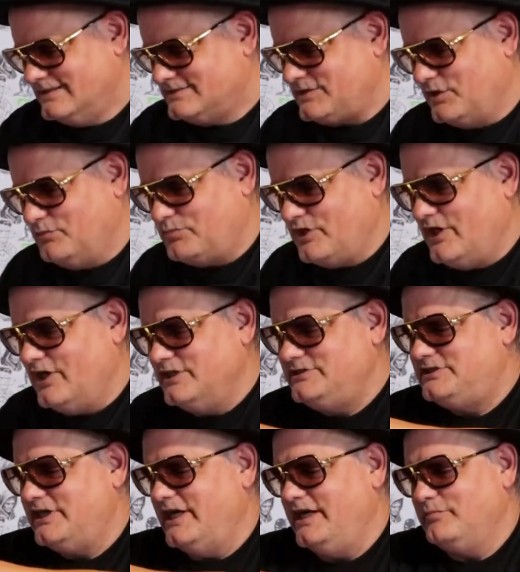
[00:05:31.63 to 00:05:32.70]
So
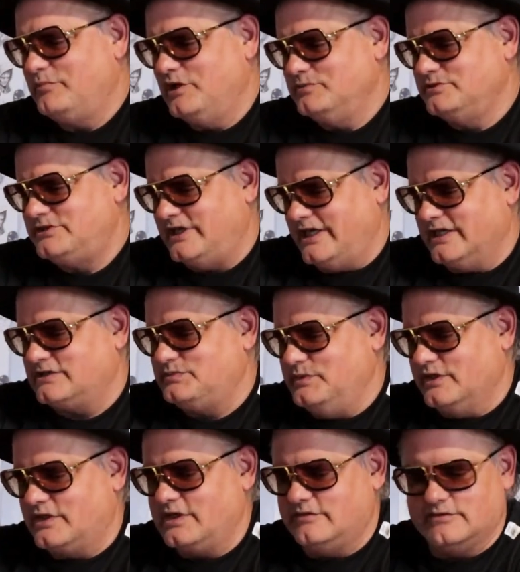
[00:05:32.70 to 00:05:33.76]
Bernard Chang published
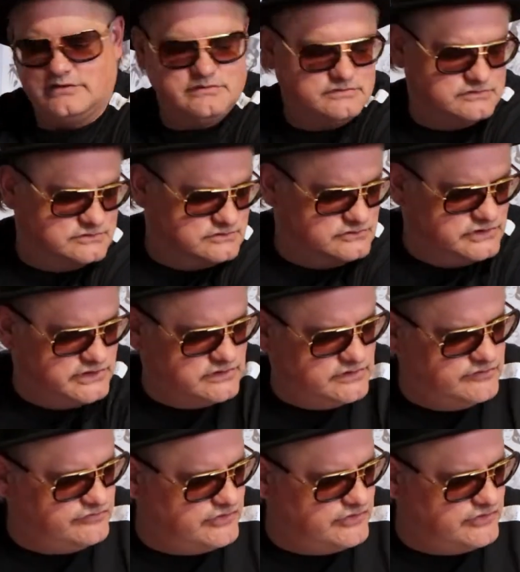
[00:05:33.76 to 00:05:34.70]
X-Men cover. Really